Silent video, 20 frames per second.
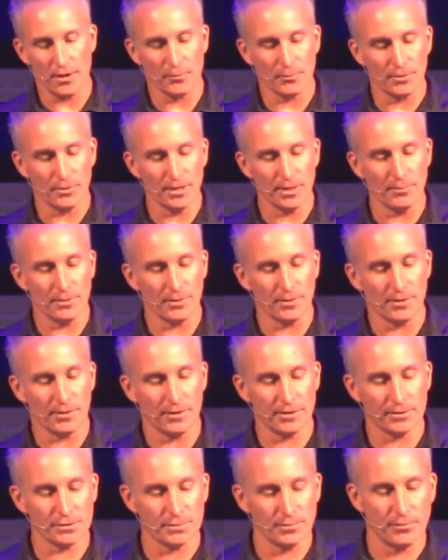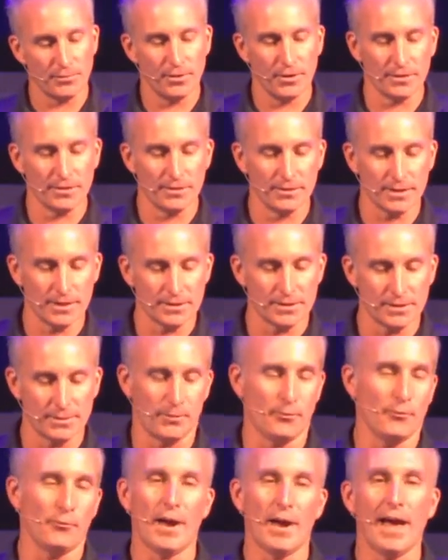Wouldn't that be awesome if you had the last name
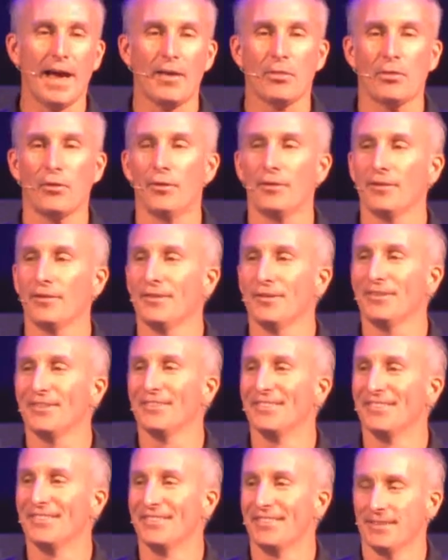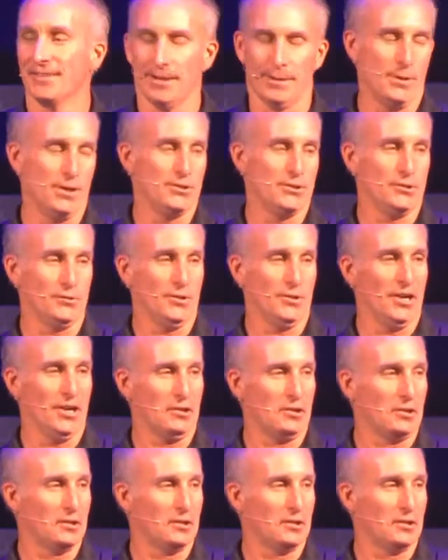of Wrath? I'm Agent Wrath.